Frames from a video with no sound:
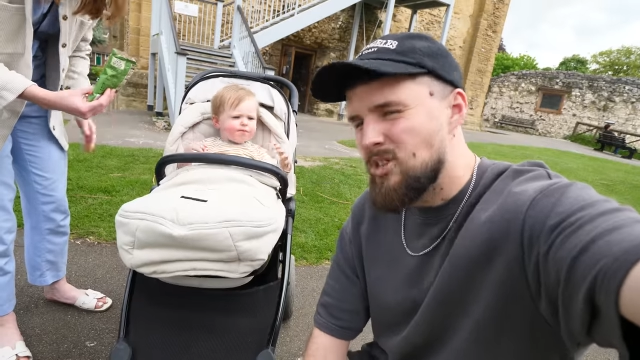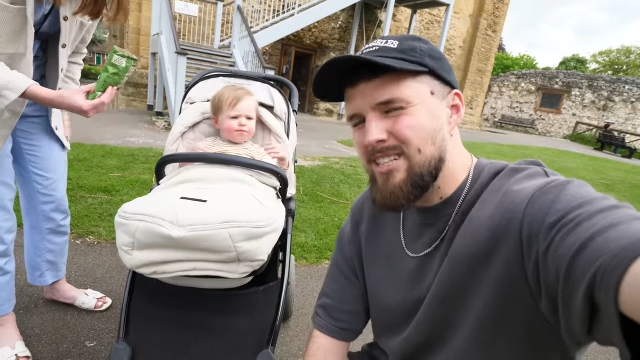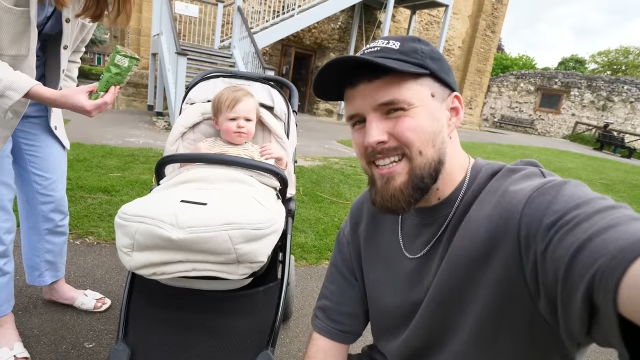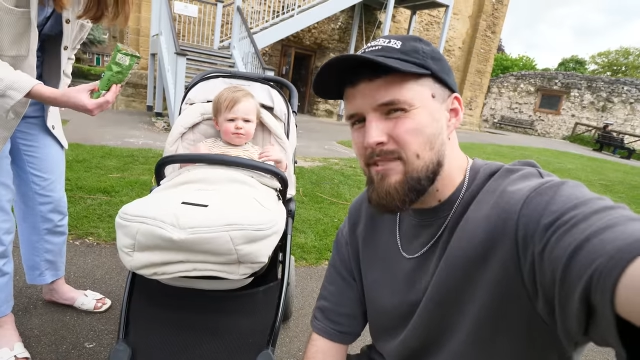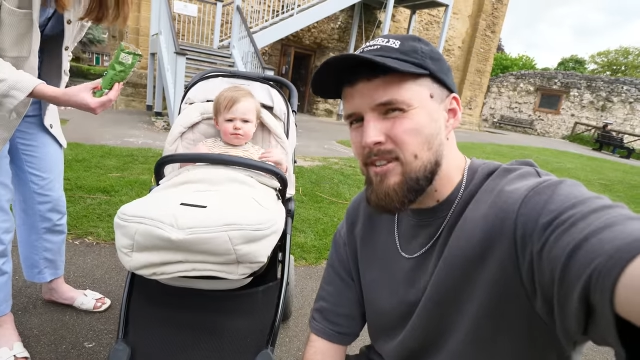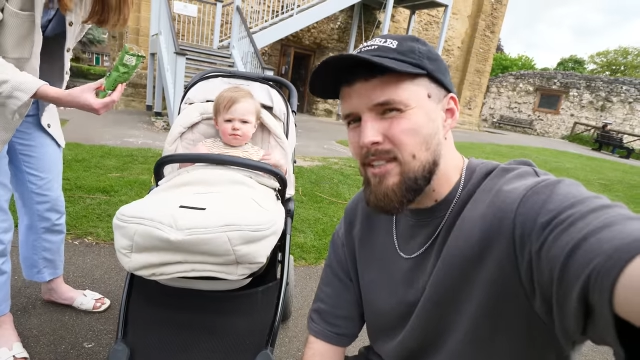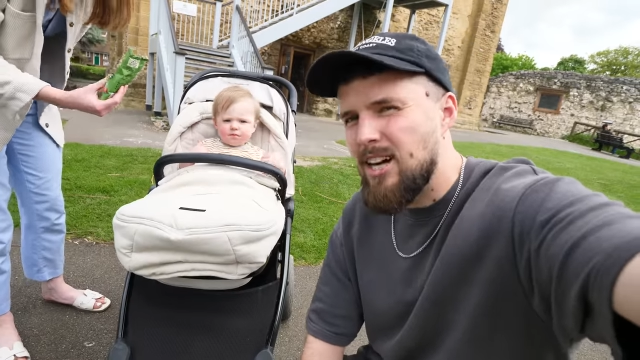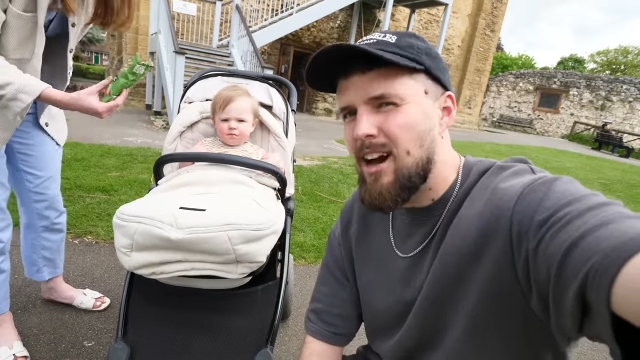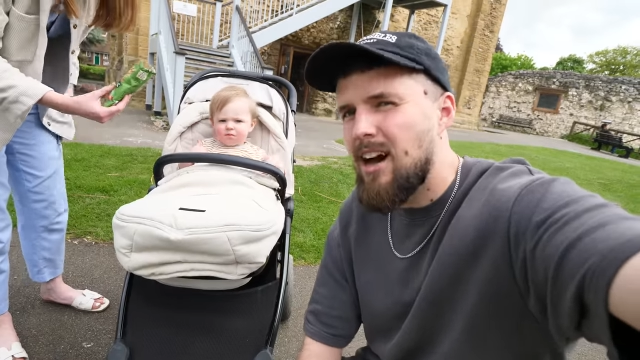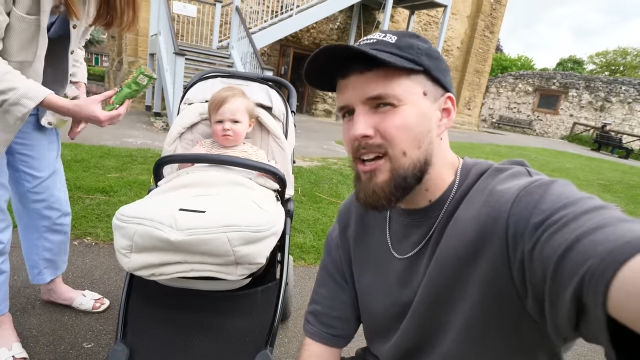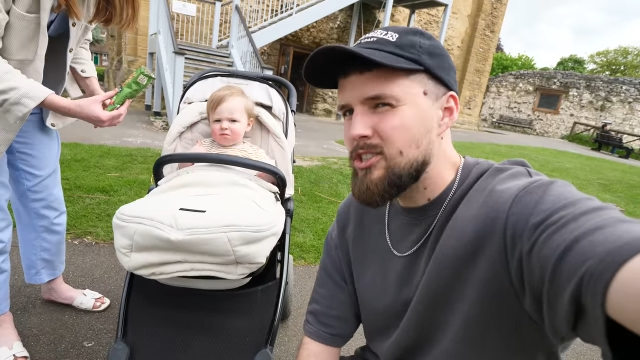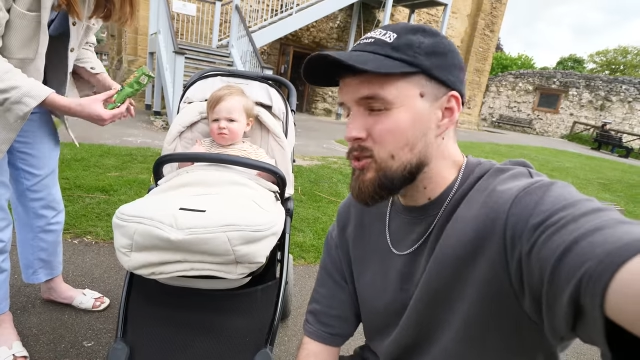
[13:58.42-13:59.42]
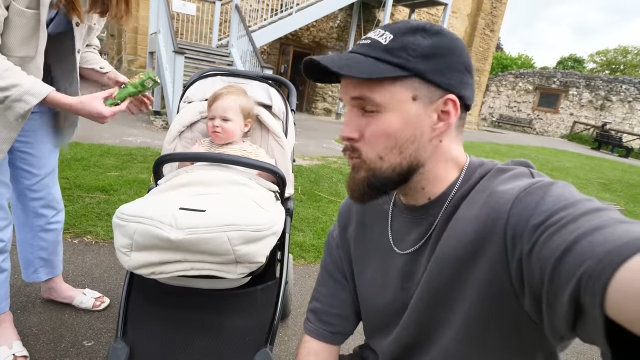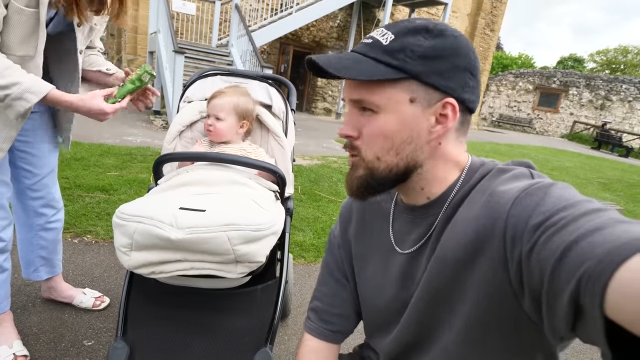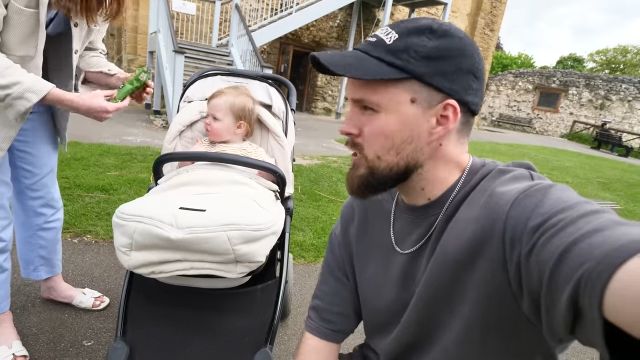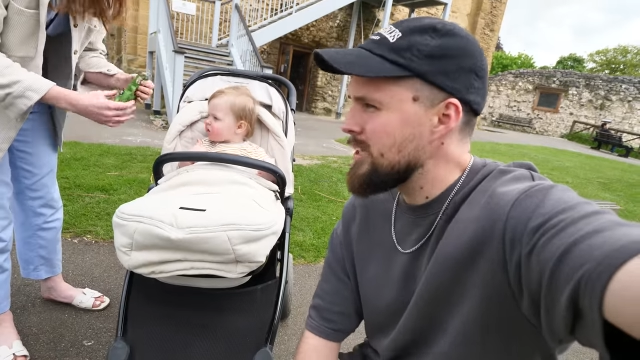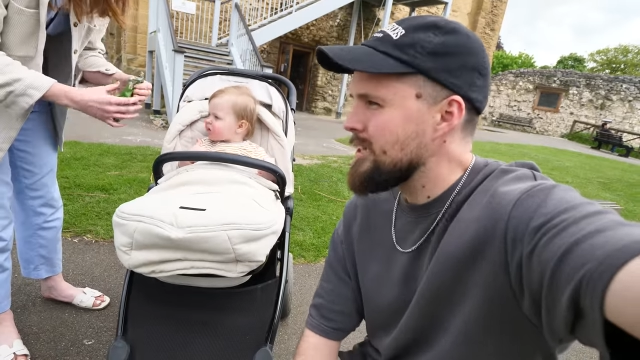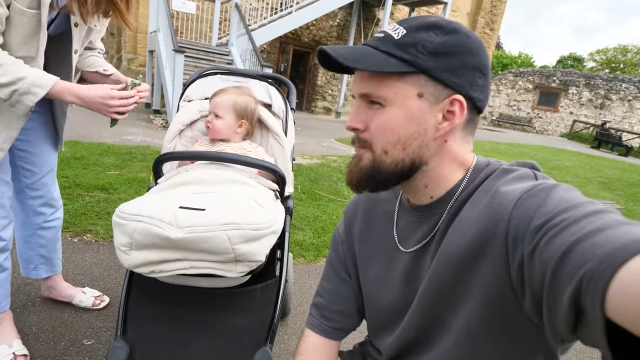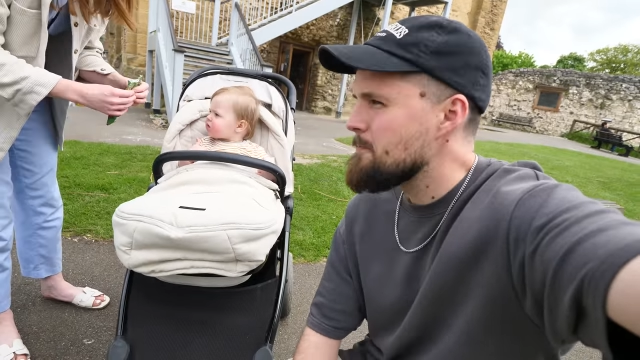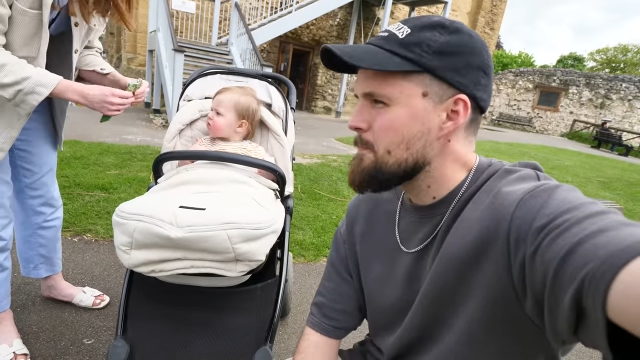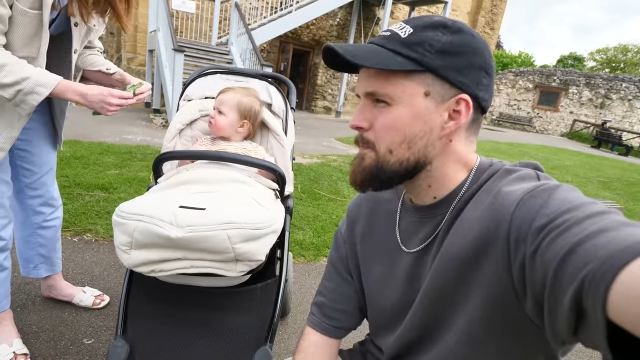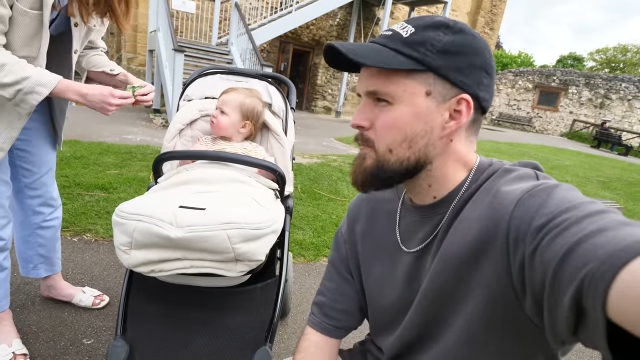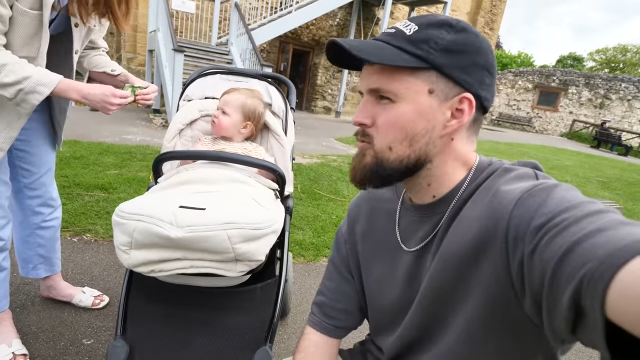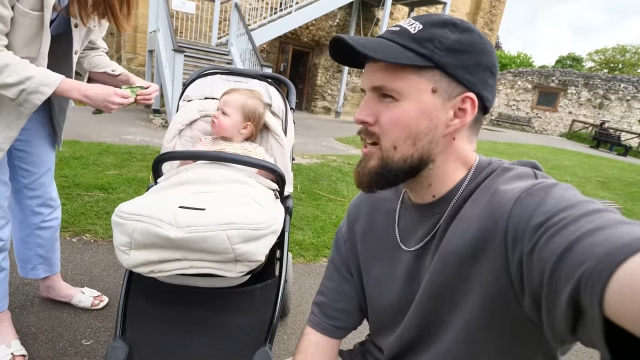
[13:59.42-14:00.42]
Speaker 1: used to live in castles
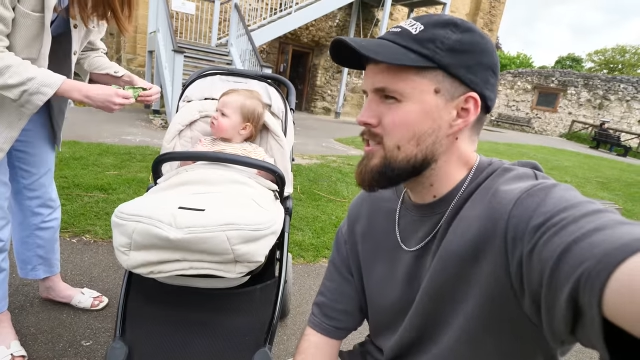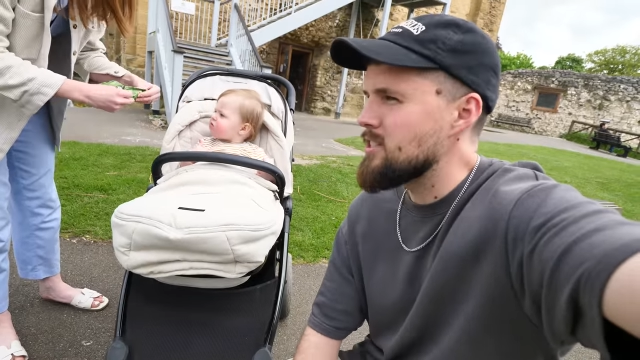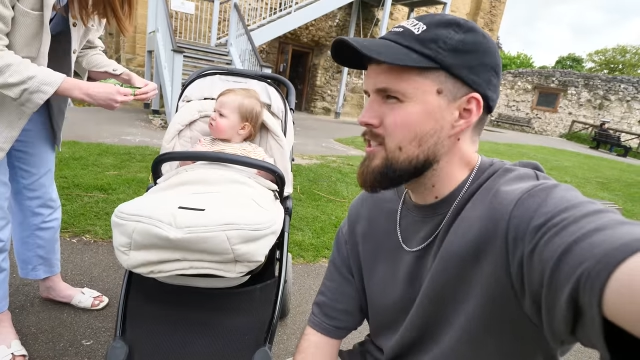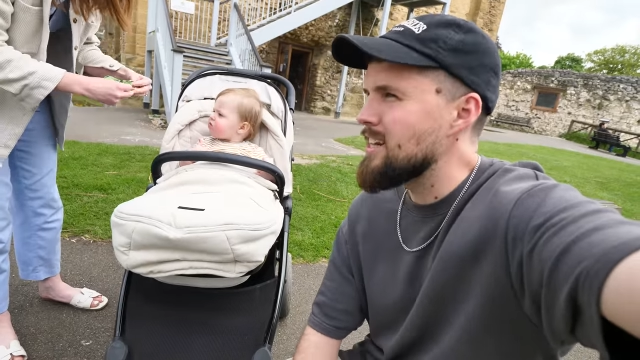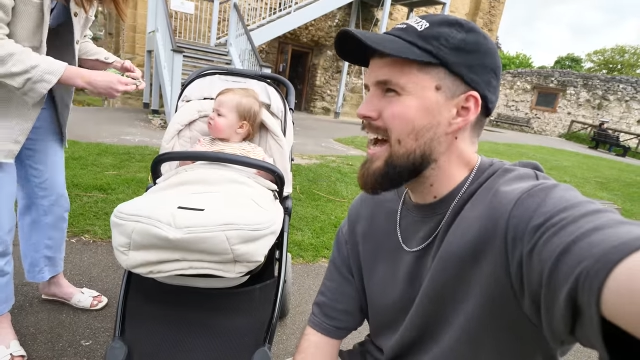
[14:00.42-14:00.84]
yes. rather than